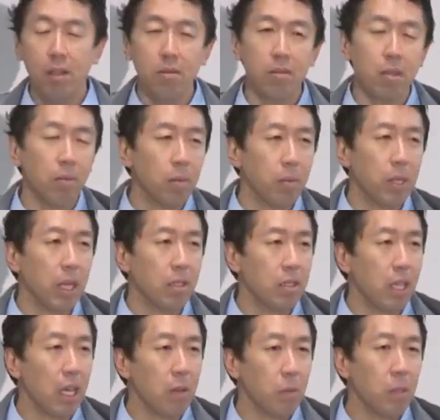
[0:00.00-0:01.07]
some of what I'll
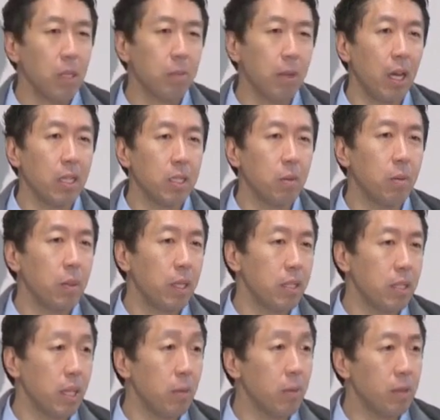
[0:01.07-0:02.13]
say will apply, some of what I
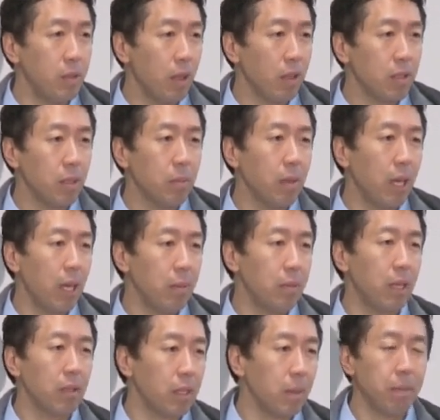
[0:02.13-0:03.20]
say will not apply,
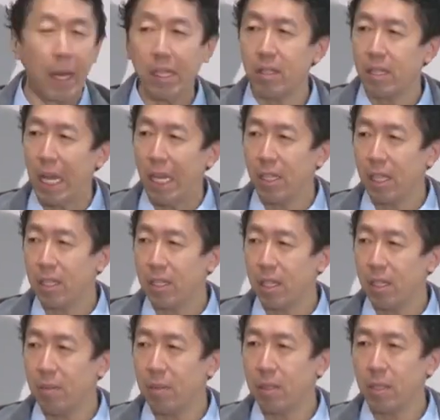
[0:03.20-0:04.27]
but I'll come back to that
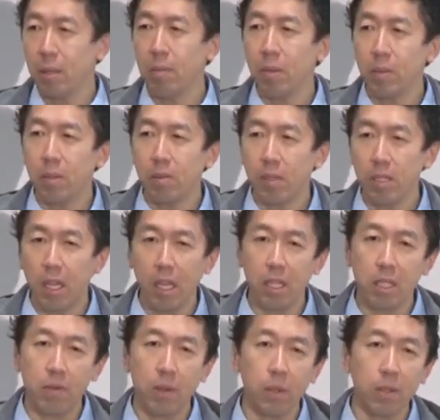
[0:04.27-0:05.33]
later. But so most of today
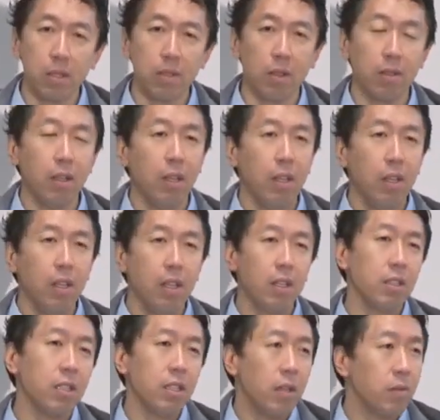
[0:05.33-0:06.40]
is focused on
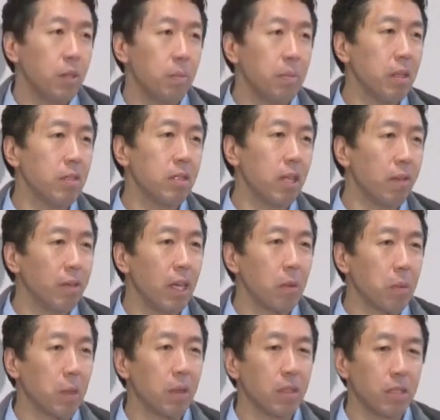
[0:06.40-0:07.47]
how to help you build stuff that
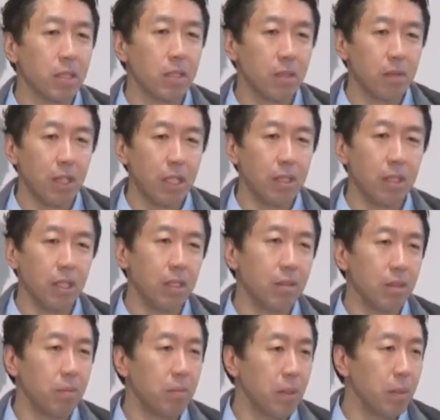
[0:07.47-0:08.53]
works, right?
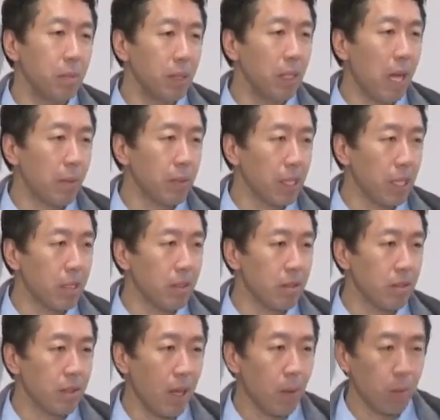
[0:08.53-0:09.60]
To build
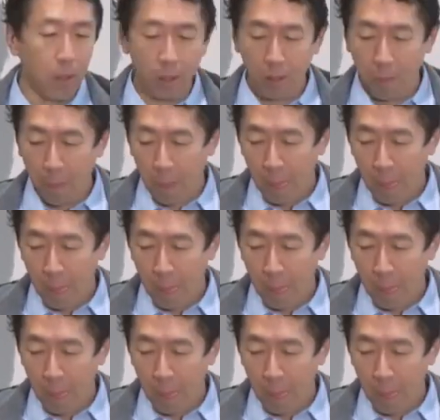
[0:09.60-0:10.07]
applications that work.